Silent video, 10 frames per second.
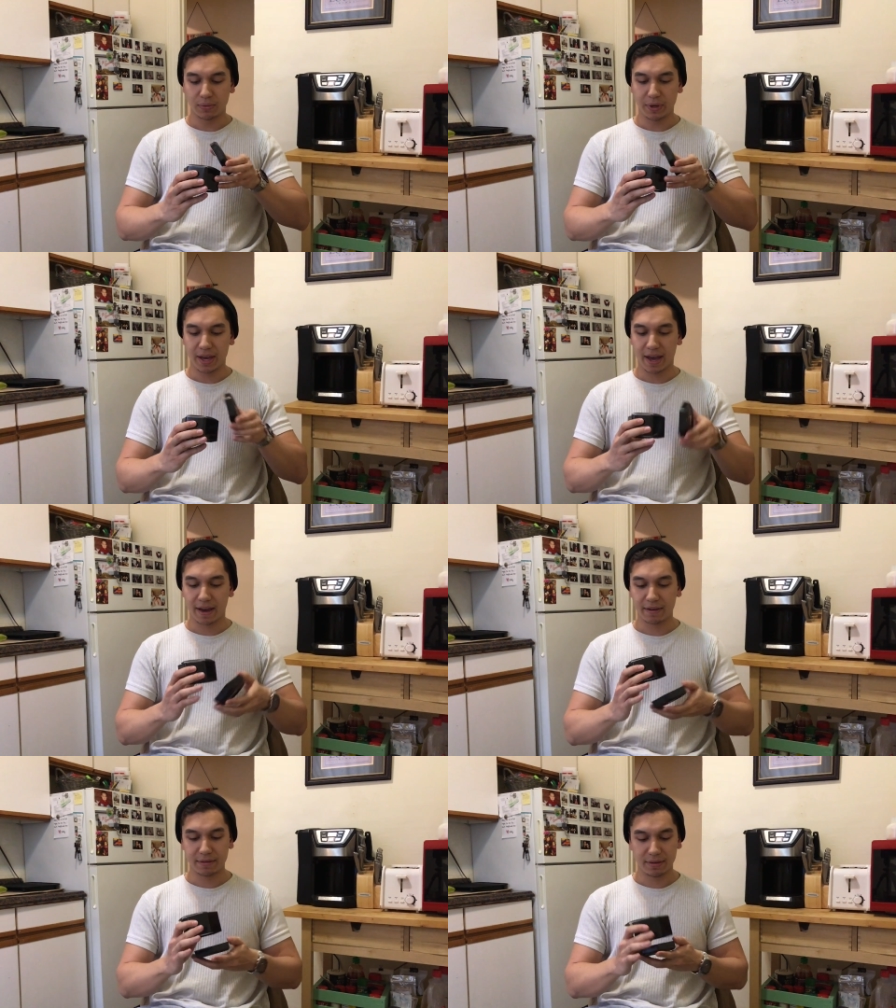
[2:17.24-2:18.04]
we
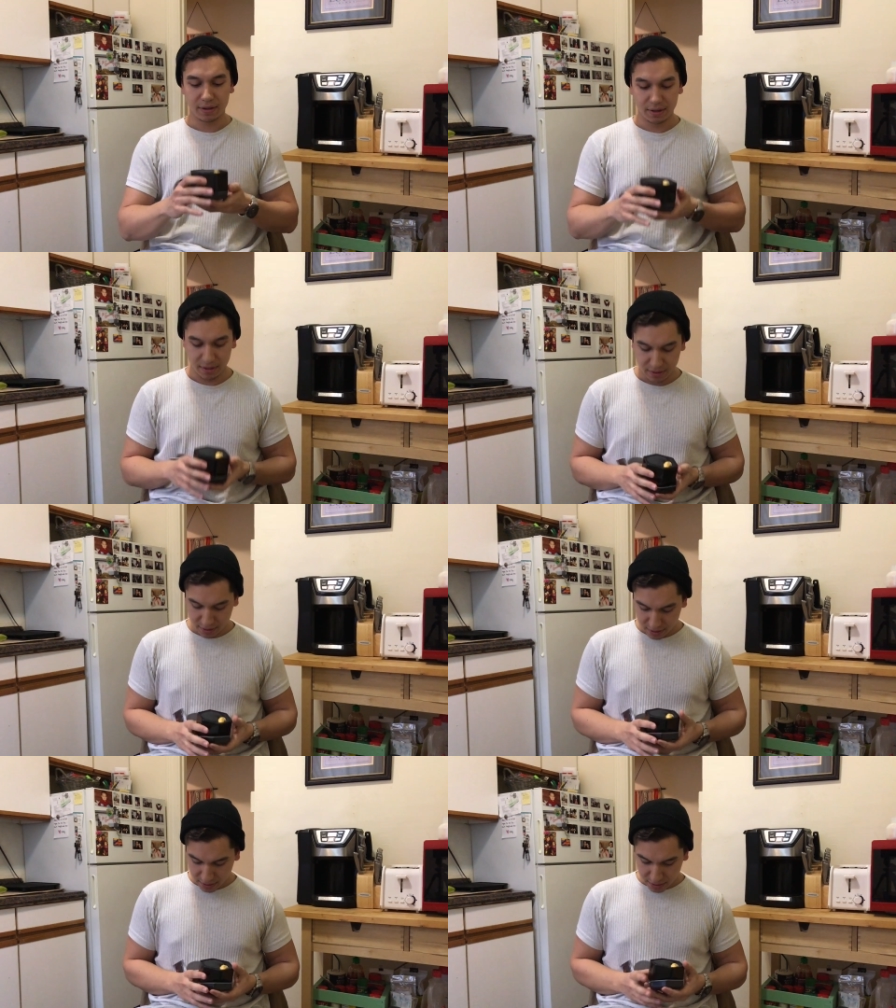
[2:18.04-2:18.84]
have...
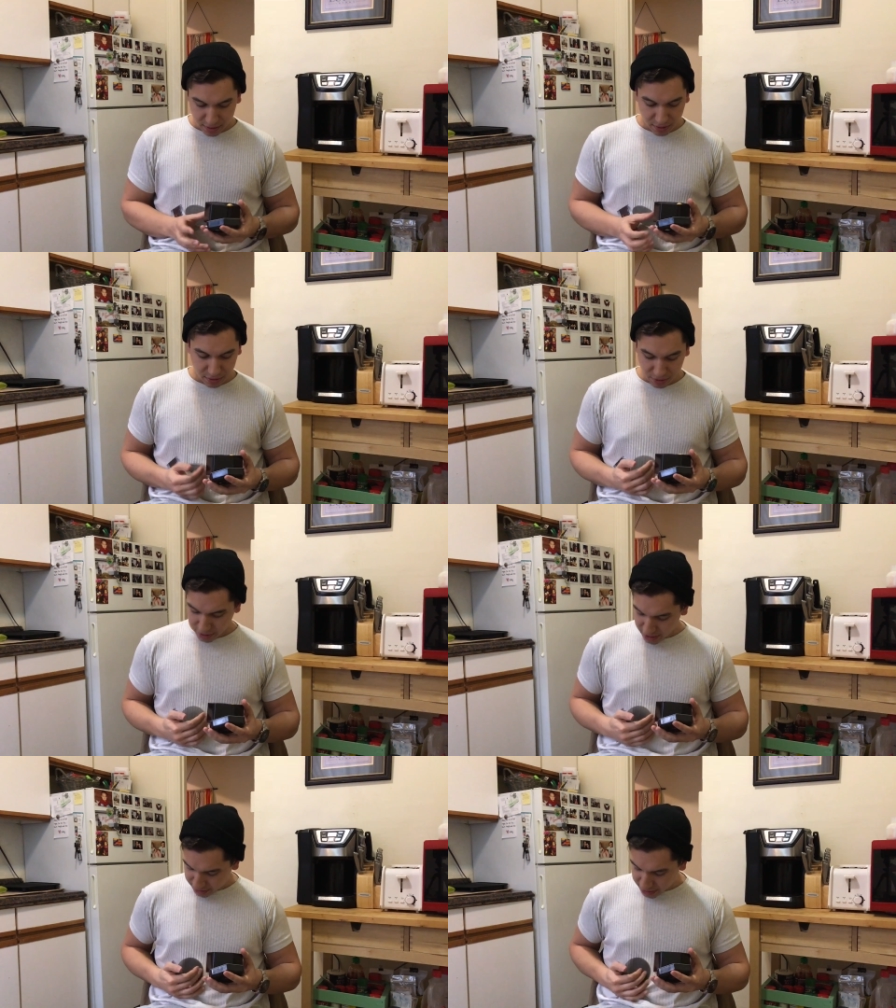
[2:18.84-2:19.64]

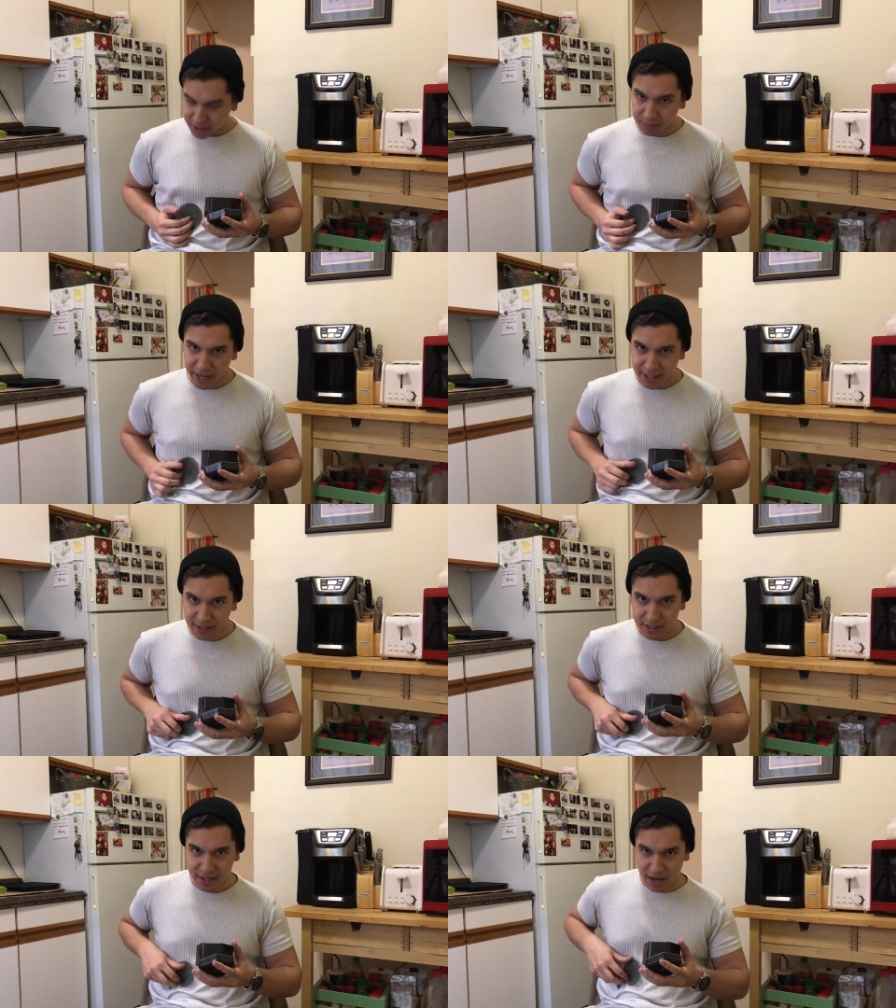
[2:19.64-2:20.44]
Alright, take some
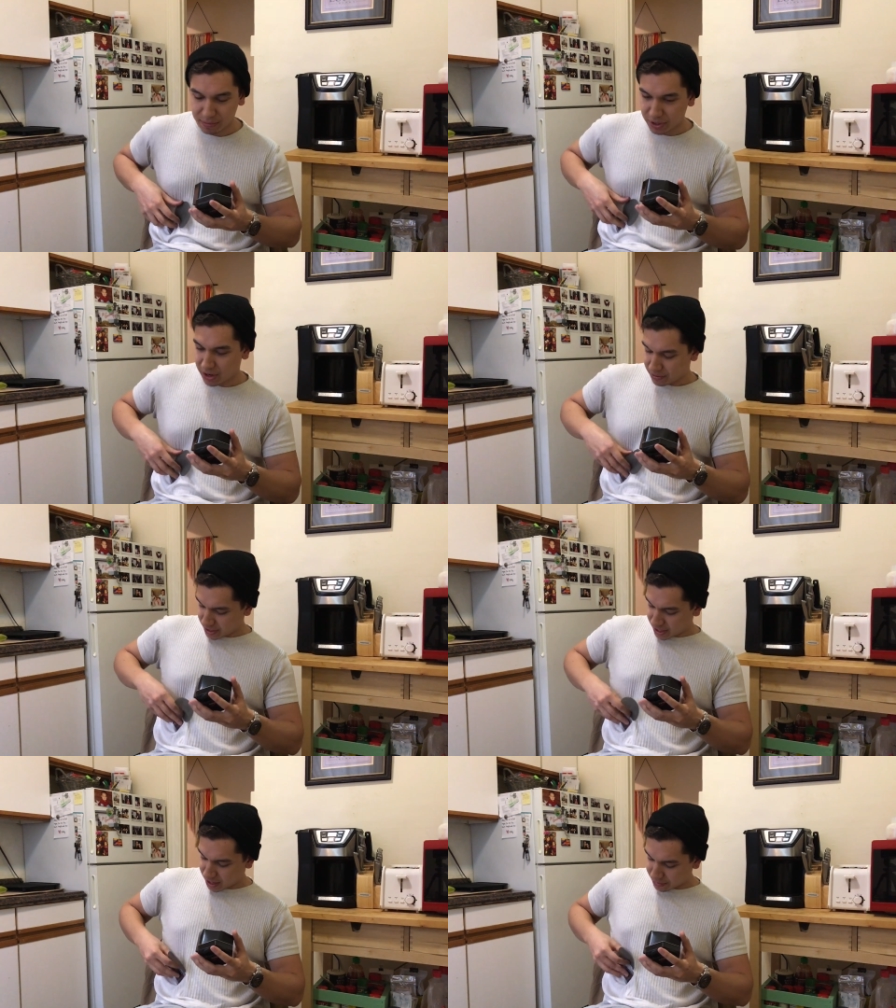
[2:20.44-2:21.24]
guesses down below
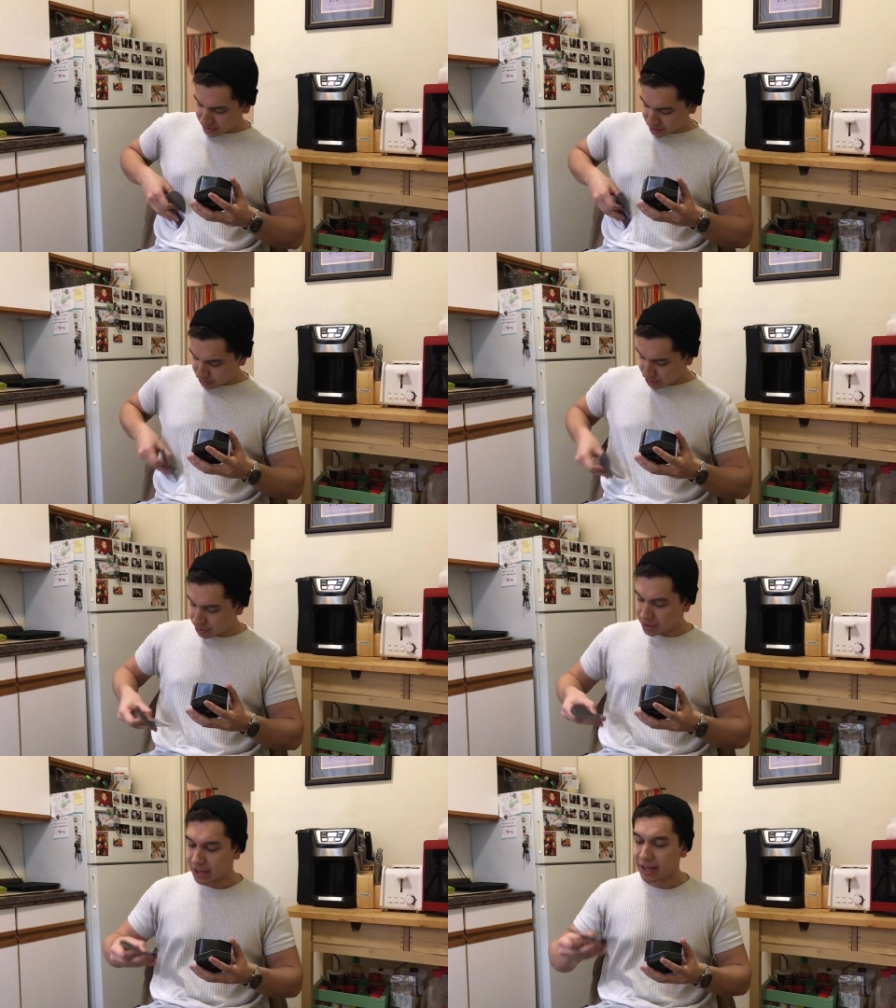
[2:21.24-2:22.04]
in the comments as what you
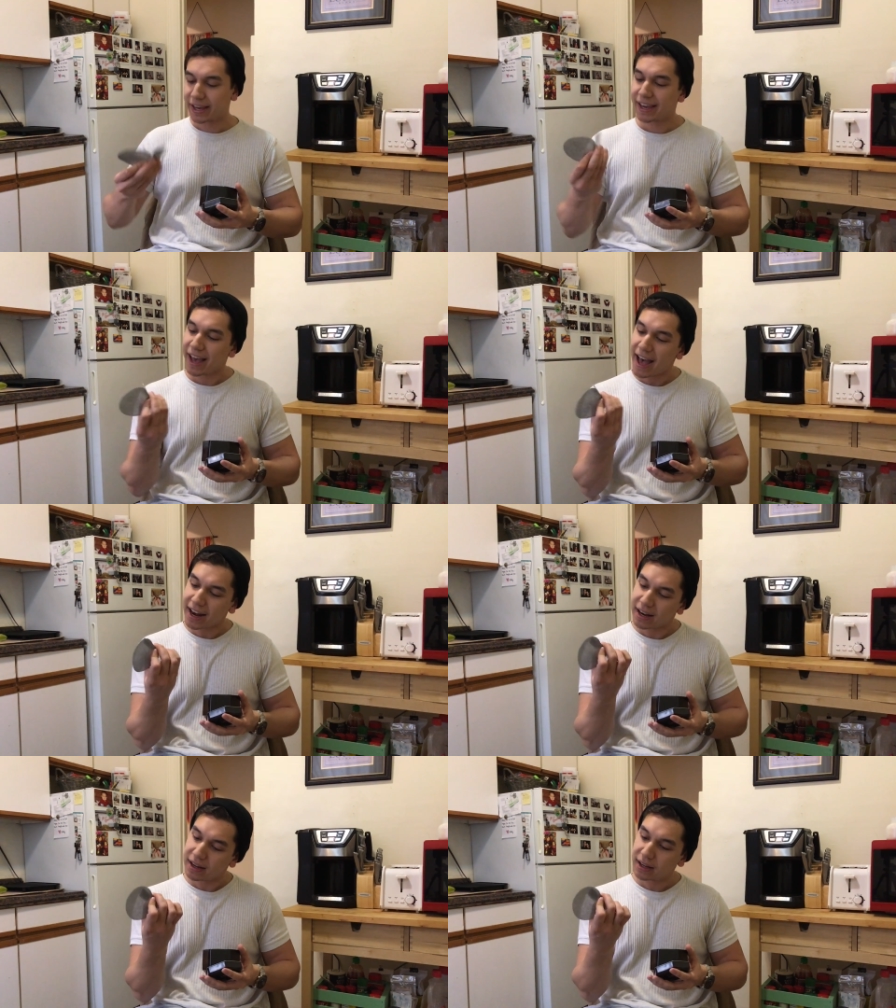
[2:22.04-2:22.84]
think I
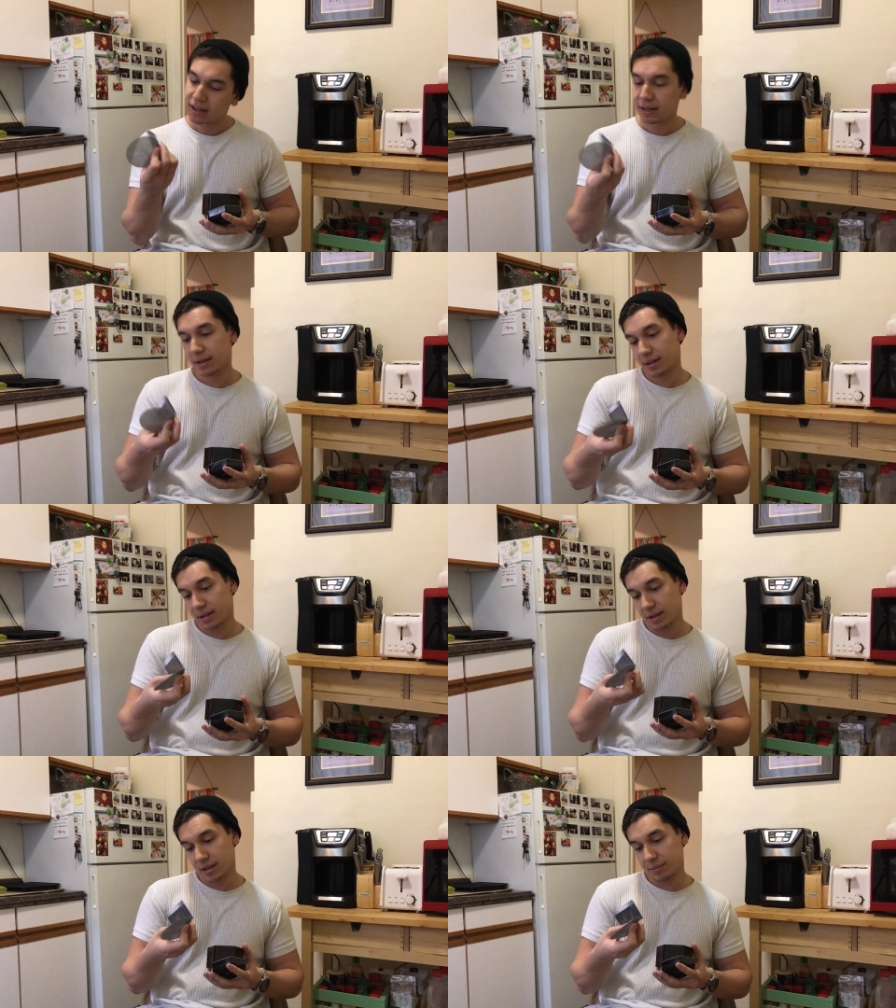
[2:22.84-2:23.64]
got.
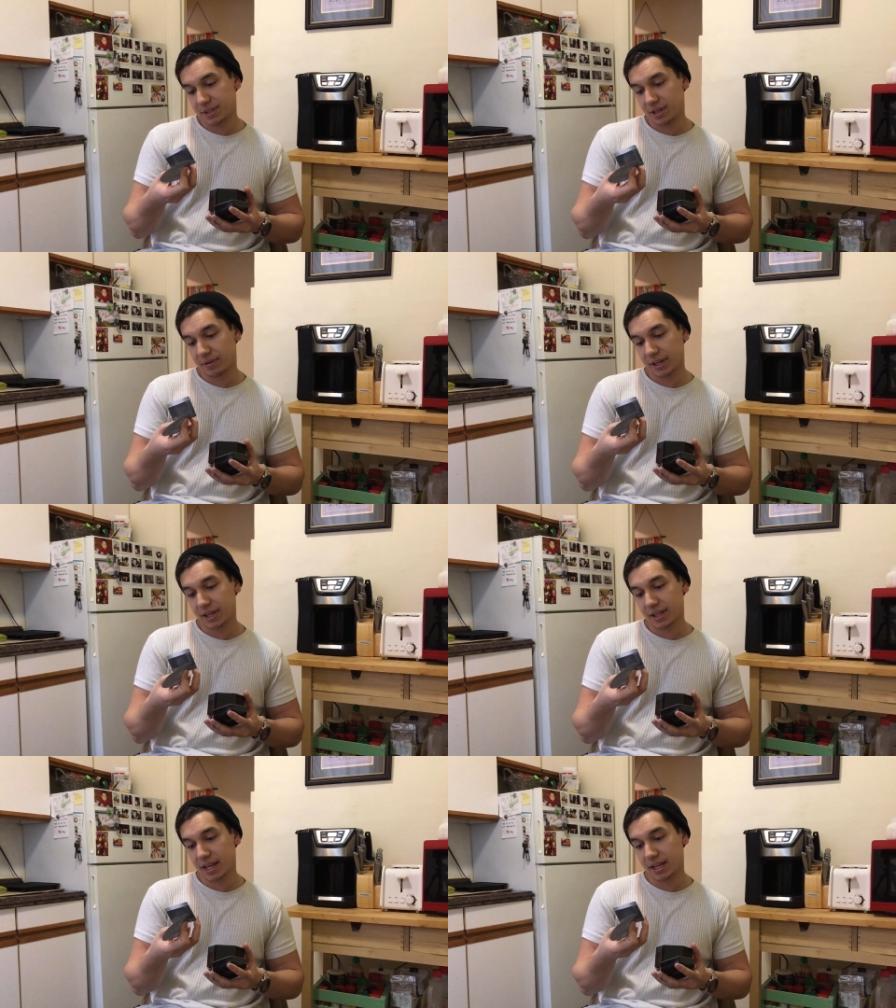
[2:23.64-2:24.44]
Let me see if I can
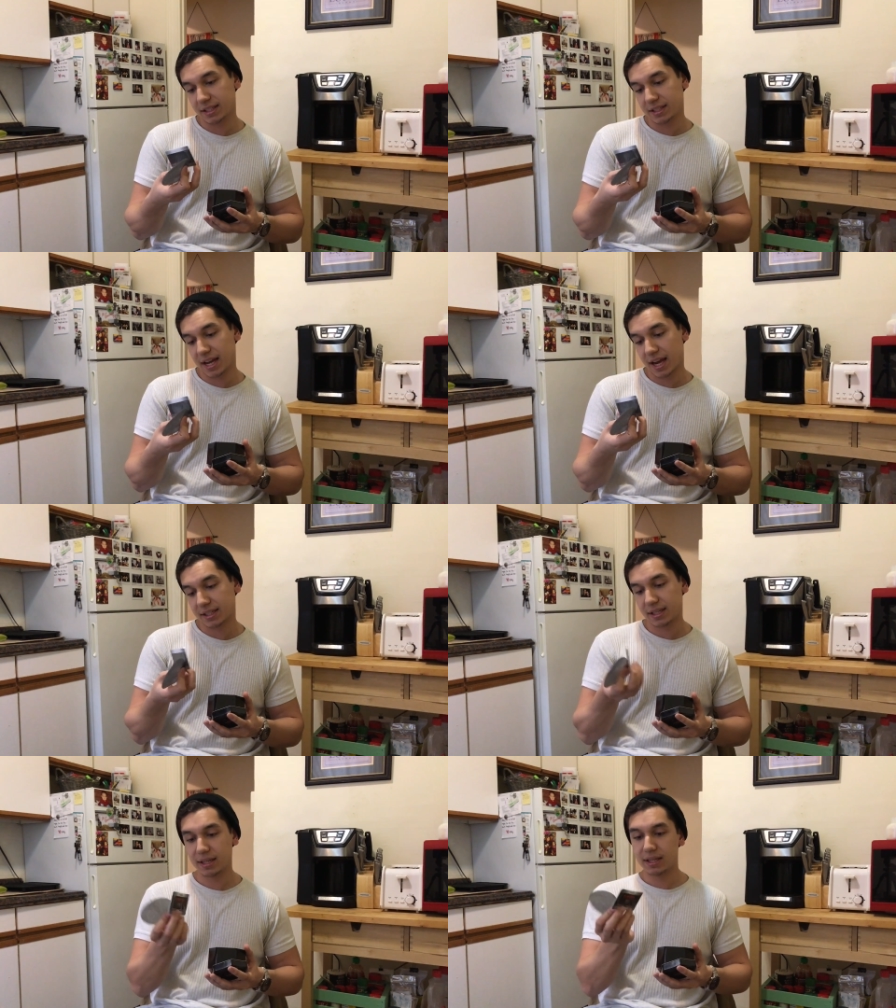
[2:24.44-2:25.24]
get that
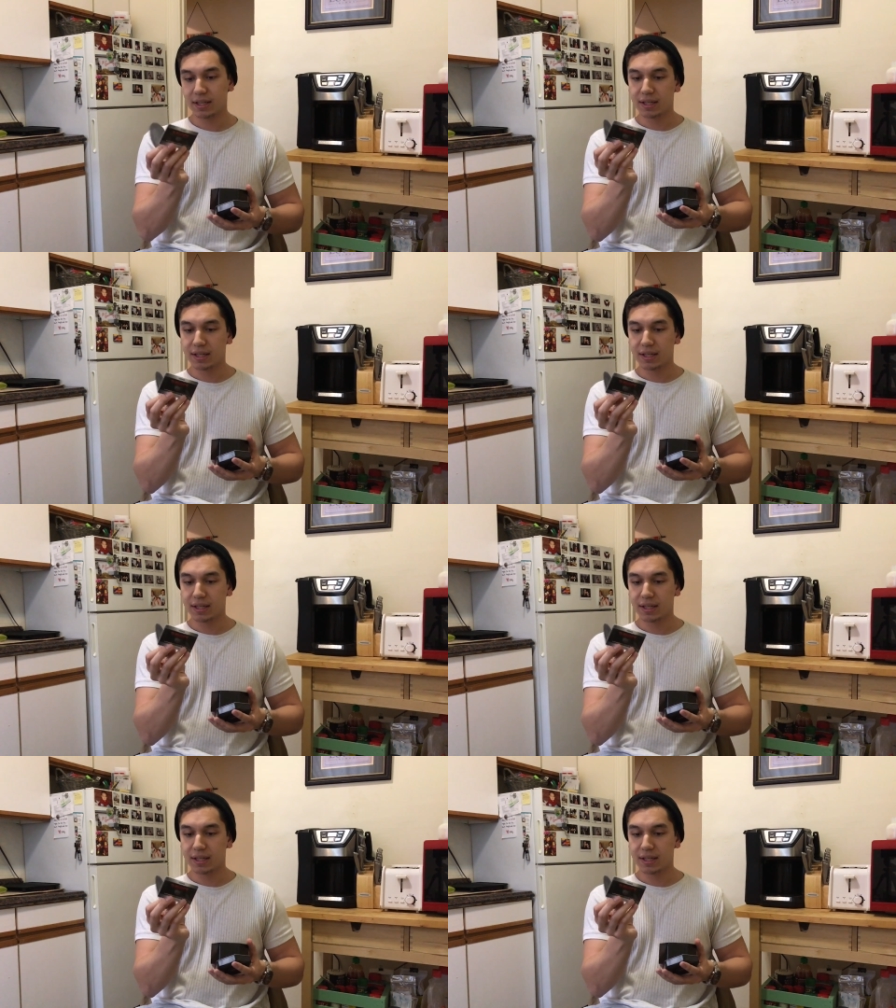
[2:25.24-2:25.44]
exact